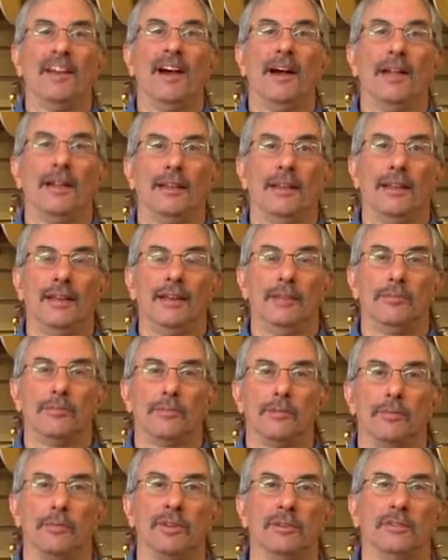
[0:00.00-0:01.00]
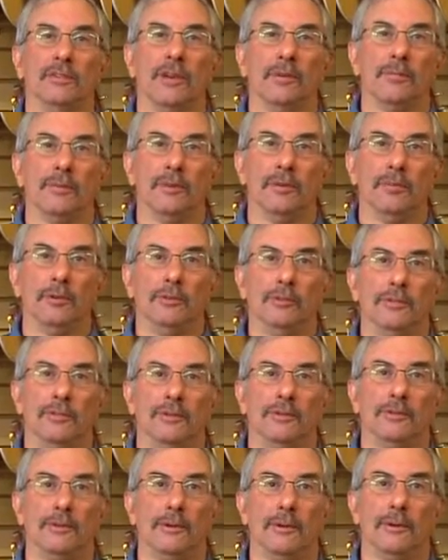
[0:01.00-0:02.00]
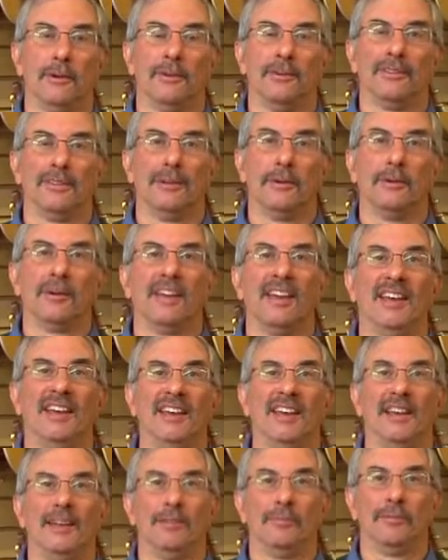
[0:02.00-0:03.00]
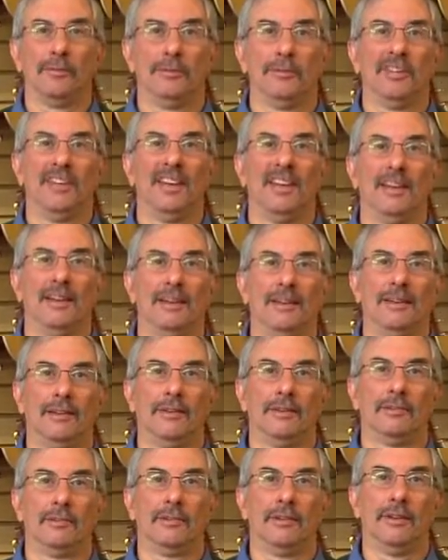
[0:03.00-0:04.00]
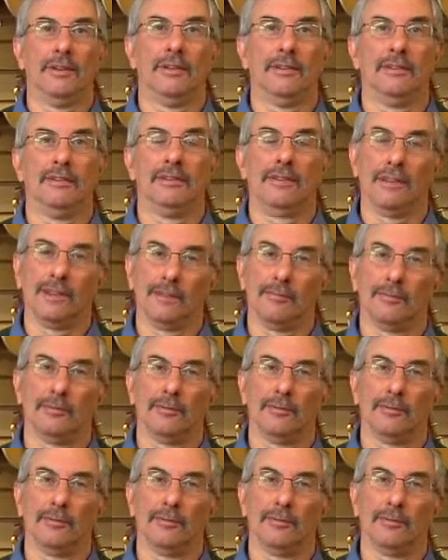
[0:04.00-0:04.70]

holidays from Contemporary Music Store, located at 58 Elliott Street, second